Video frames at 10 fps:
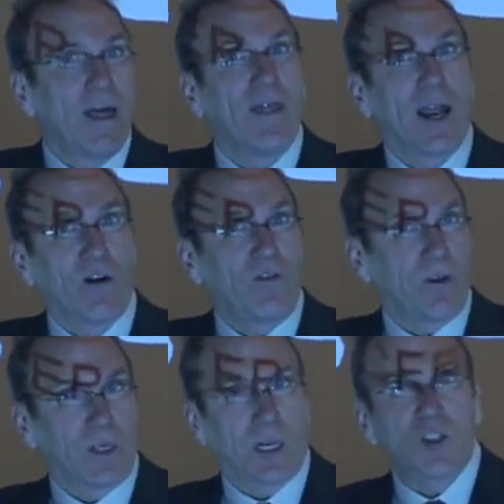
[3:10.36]
They are
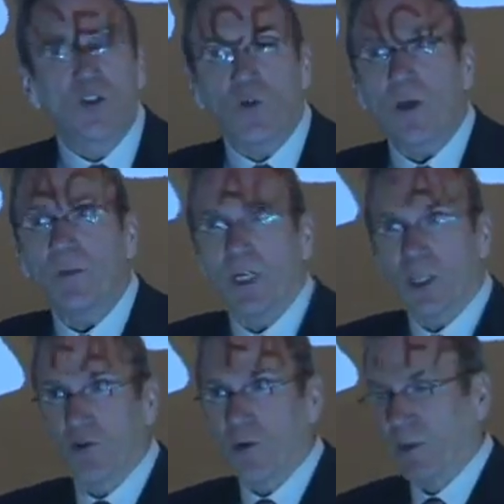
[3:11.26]
feeling extremely,
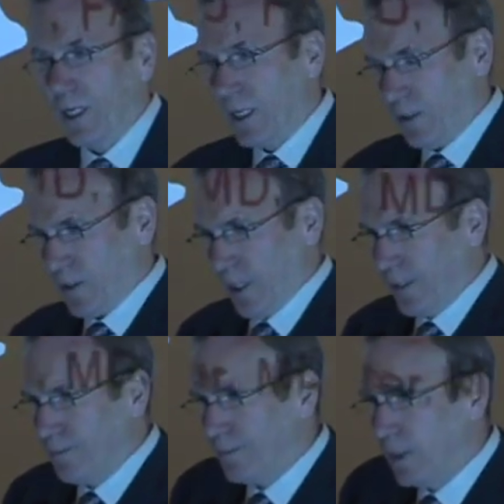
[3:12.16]
extremely
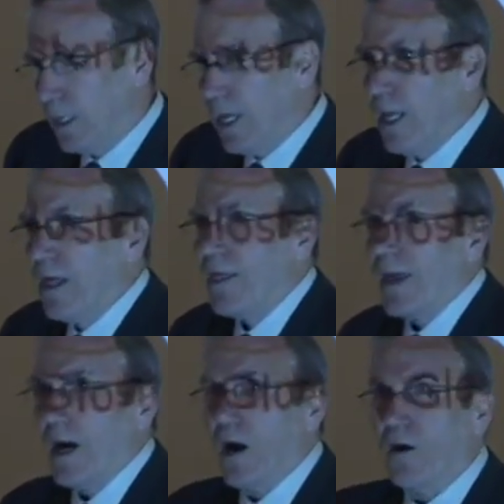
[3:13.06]
guilty.
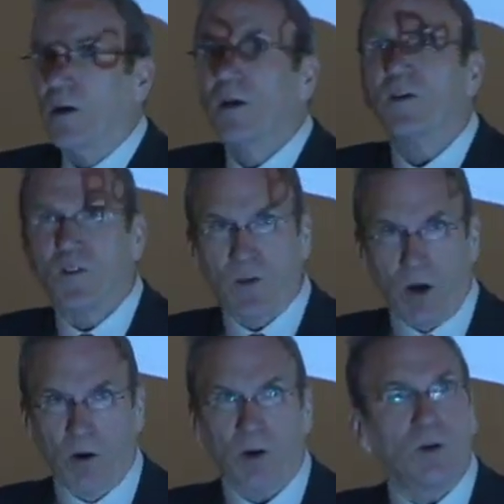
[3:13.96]
They are
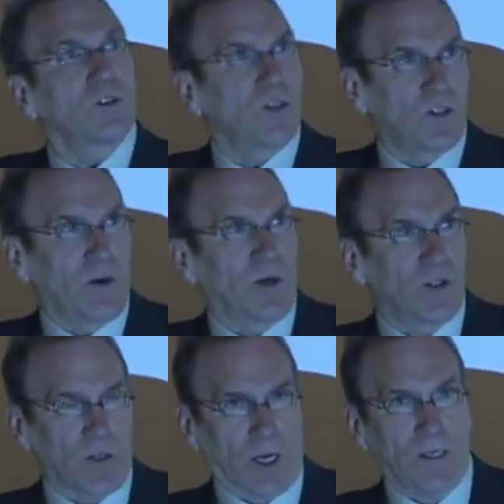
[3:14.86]
hysterical to some
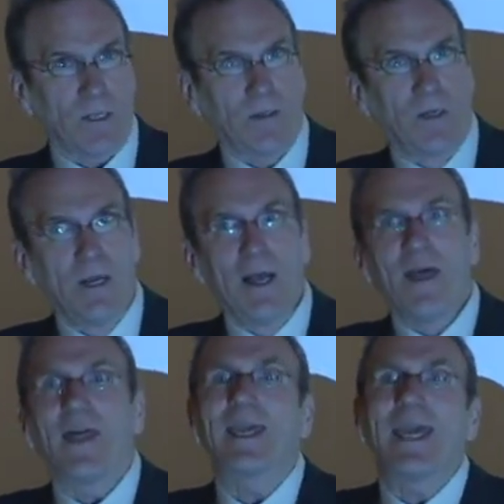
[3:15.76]
extent.
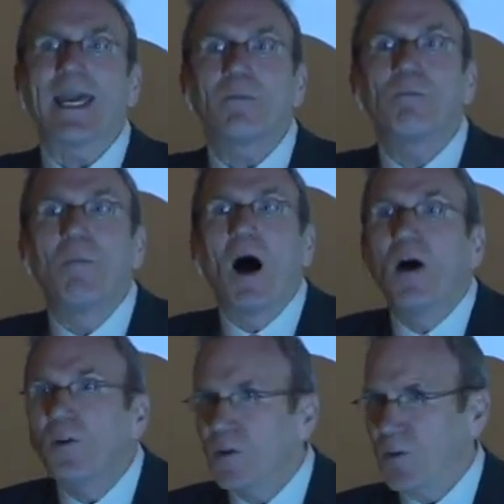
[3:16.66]
They can't
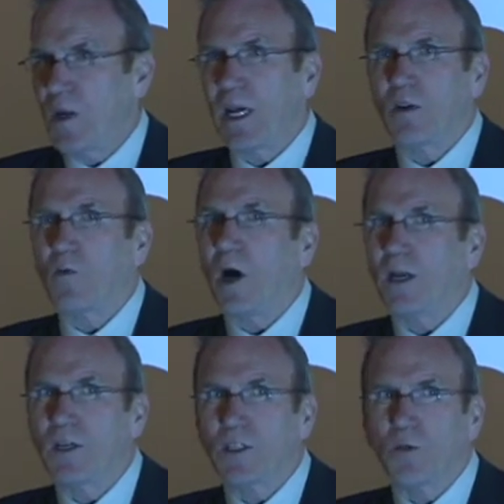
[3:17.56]
understand why
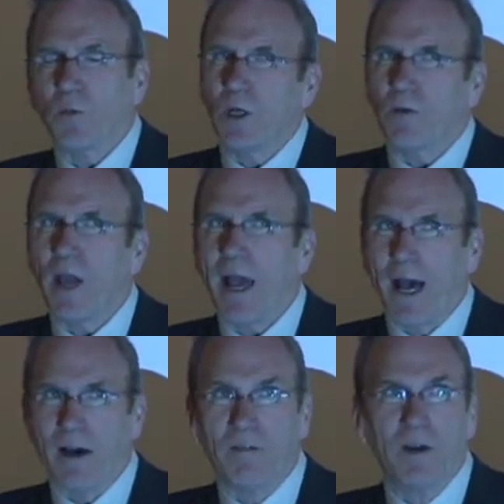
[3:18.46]
it is that we don't
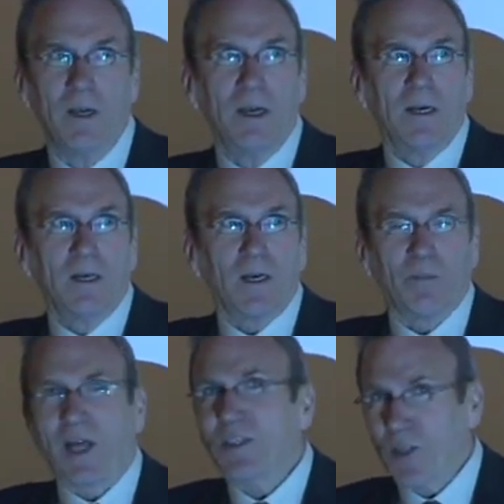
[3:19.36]
have a
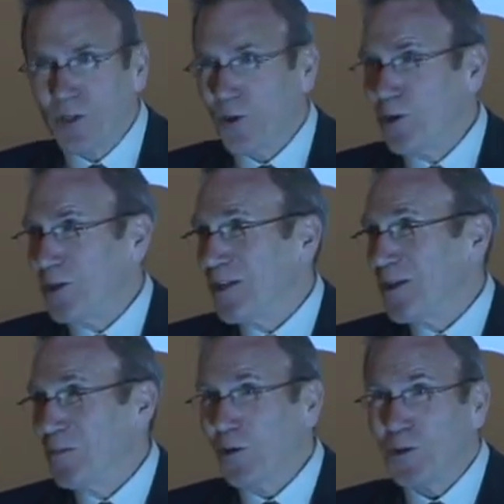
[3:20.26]
plastic surgeon in
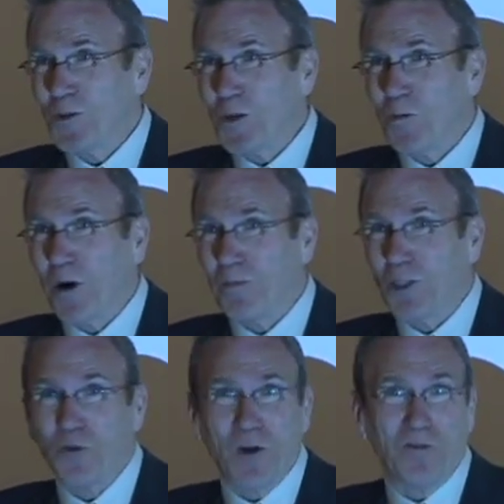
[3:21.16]
the emergency
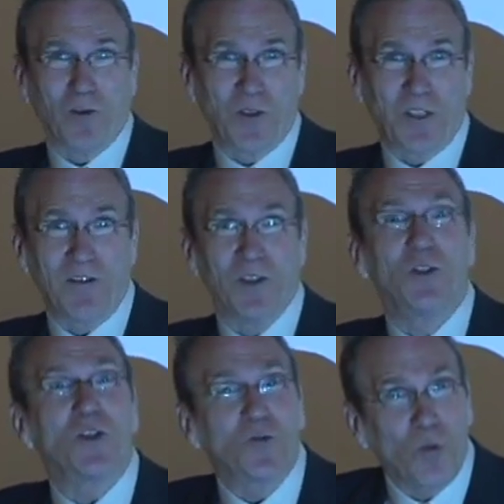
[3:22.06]
department 24 7
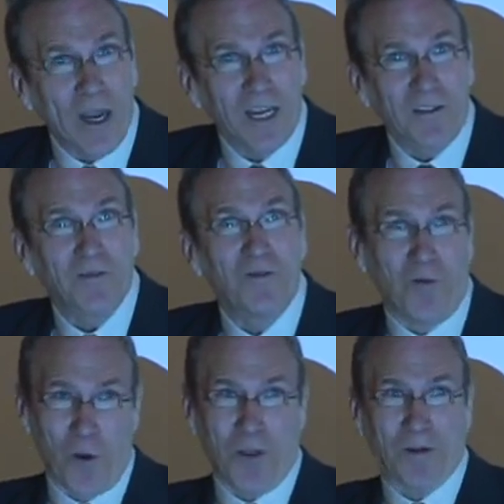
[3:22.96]
just waiting
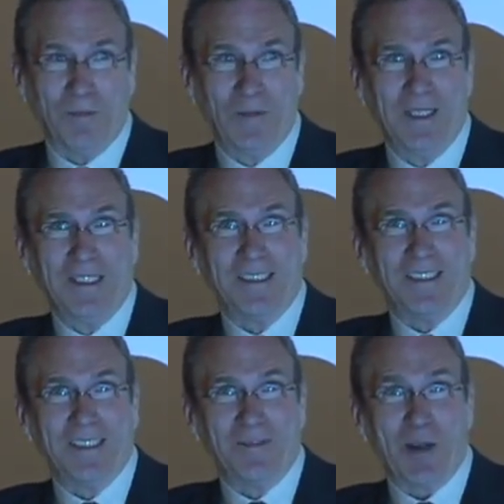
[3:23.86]
for them.
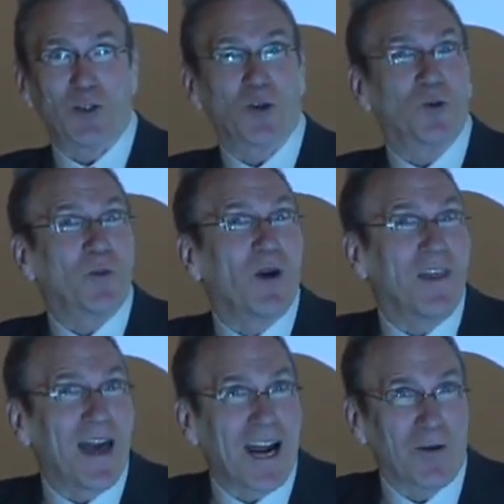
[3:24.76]
Uh, I'm not sure who would pay
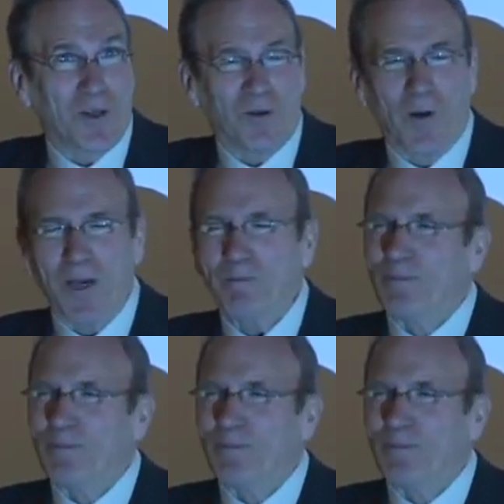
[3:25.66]
that hourly rate.